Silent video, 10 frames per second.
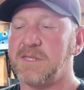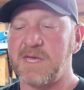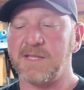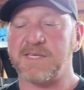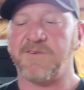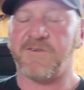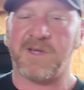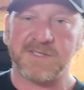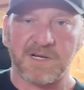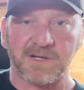that
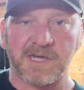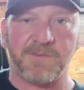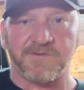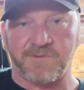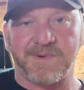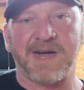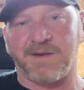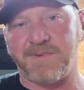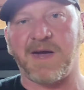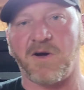Teflon's there to keep it from
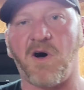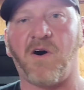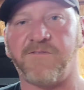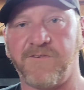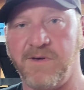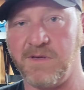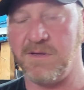backing back off,